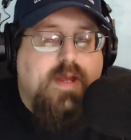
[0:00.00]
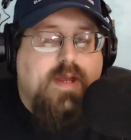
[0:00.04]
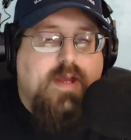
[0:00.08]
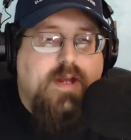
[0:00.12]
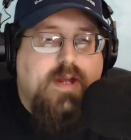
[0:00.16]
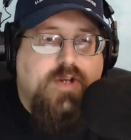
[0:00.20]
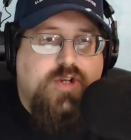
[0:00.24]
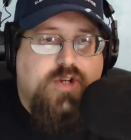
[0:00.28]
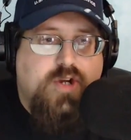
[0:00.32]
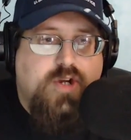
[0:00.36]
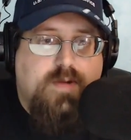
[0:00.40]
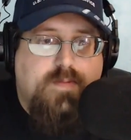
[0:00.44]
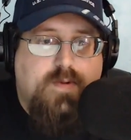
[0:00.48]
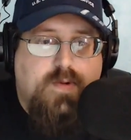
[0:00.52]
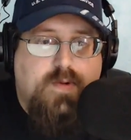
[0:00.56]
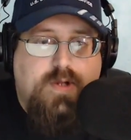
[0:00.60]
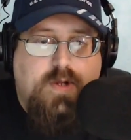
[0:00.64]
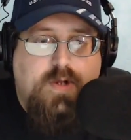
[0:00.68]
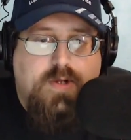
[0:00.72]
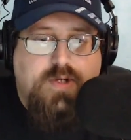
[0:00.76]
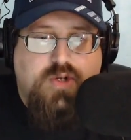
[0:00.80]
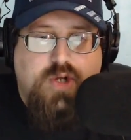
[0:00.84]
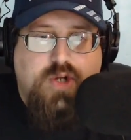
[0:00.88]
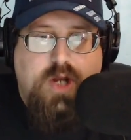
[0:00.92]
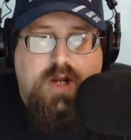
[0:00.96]
Jared
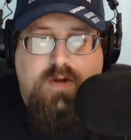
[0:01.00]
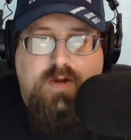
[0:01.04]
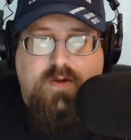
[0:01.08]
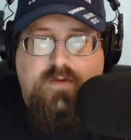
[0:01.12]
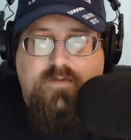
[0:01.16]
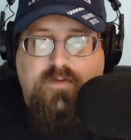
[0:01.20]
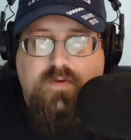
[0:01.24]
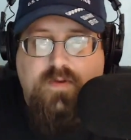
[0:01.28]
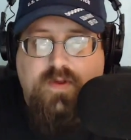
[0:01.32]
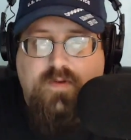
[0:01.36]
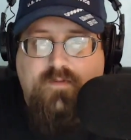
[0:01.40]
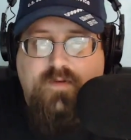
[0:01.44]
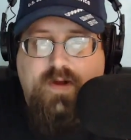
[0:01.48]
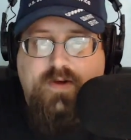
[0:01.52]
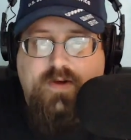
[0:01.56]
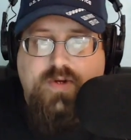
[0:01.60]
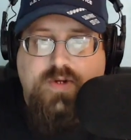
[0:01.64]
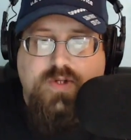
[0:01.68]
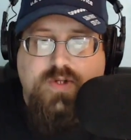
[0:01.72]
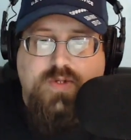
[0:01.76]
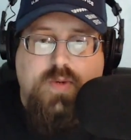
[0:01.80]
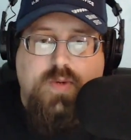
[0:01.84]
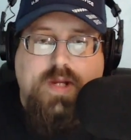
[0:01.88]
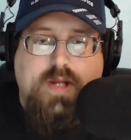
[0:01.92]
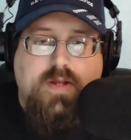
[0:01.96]
Buto's channel for the
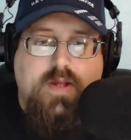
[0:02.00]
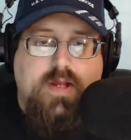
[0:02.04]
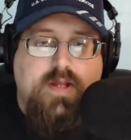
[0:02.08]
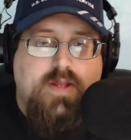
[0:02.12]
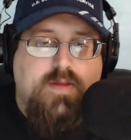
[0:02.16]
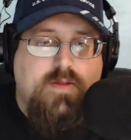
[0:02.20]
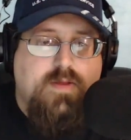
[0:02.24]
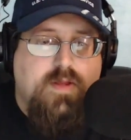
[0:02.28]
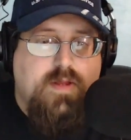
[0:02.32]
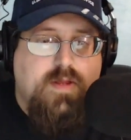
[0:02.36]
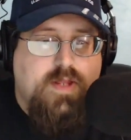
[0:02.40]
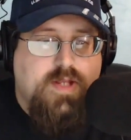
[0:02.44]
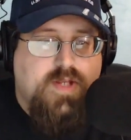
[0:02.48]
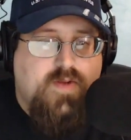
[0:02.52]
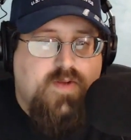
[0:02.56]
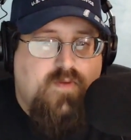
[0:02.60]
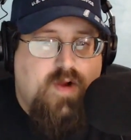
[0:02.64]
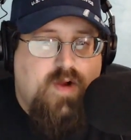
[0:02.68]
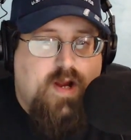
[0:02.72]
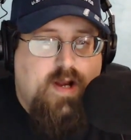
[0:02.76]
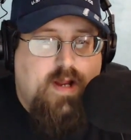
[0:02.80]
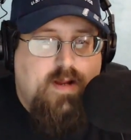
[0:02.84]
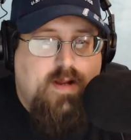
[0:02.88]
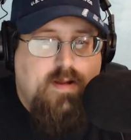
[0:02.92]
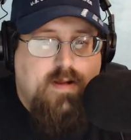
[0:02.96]
Veterans Weekly this
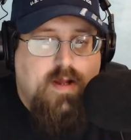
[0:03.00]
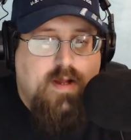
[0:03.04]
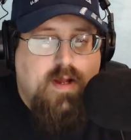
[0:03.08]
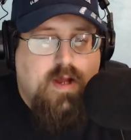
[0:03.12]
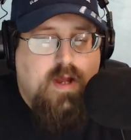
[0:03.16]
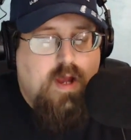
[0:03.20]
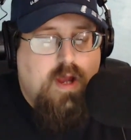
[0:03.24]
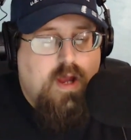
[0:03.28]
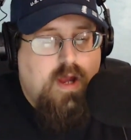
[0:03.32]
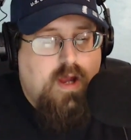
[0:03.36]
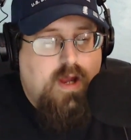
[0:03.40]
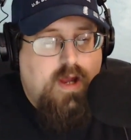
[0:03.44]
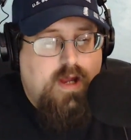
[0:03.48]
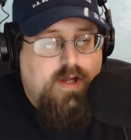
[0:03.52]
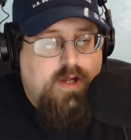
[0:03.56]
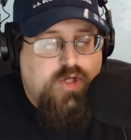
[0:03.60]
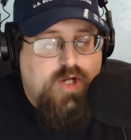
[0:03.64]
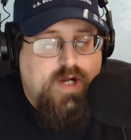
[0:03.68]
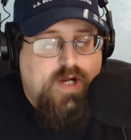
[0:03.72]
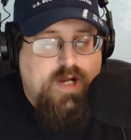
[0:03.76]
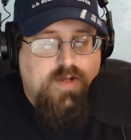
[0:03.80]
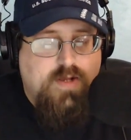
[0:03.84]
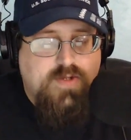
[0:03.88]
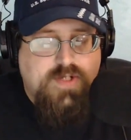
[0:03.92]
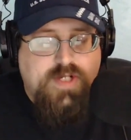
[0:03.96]
Friday. And
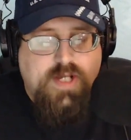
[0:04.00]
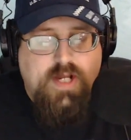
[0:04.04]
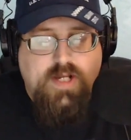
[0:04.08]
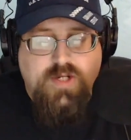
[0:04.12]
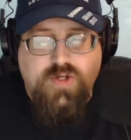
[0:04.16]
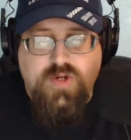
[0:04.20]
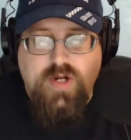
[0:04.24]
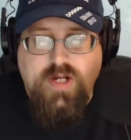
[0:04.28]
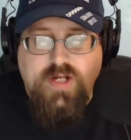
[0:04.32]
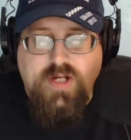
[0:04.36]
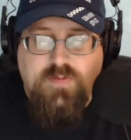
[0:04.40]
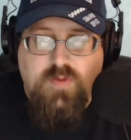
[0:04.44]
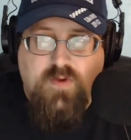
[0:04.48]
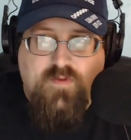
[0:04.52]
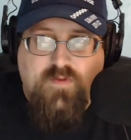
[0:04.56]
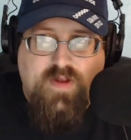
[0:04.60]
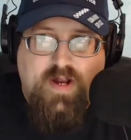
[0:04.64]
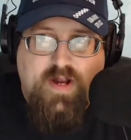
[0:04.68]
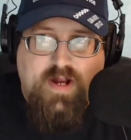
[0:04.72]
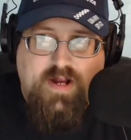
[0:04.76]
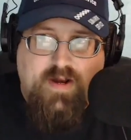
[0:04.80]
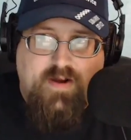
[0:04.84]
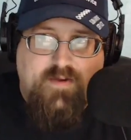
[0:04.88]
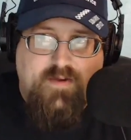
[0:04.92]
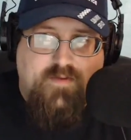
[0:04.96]
check out Side Strikes Movie
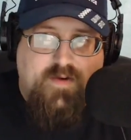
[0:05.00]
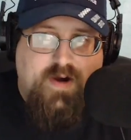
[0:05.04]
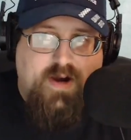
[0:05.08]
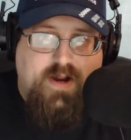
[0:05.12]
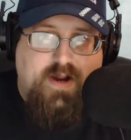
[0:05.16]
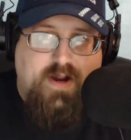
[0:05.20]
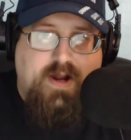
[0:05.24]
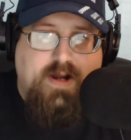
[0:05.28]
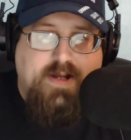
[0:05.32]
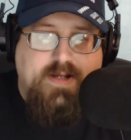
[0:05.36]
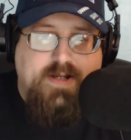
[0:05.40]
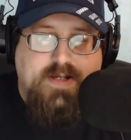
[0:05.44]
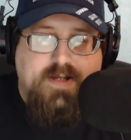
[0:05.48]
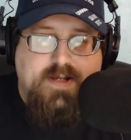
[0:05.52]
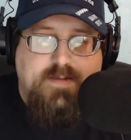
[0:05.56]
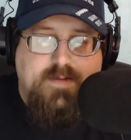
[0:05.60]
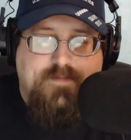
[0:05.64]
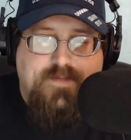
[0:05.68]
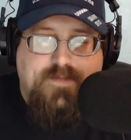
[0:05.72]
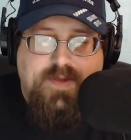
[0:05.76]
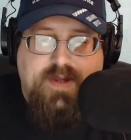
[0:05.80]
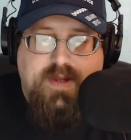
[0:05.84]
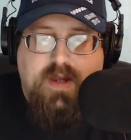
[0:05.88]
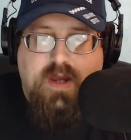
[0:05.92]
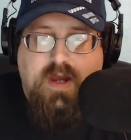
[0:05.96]
Night on Friday nights.
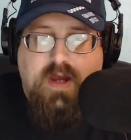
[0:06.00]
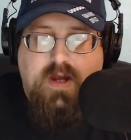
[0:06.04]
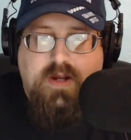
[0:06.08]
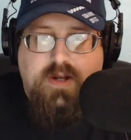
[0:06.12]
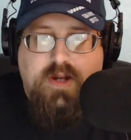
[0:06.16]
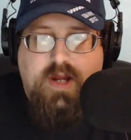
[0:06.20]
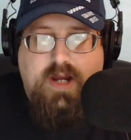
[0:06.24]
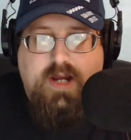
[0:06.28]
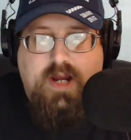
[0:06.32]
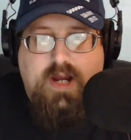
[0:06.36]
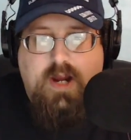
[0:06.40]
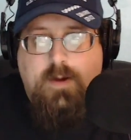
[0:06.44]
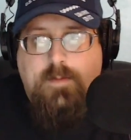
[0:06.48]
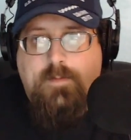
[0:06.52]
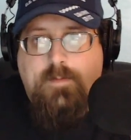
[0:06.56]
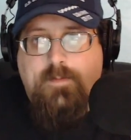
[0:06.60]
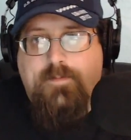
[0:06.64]
Take care.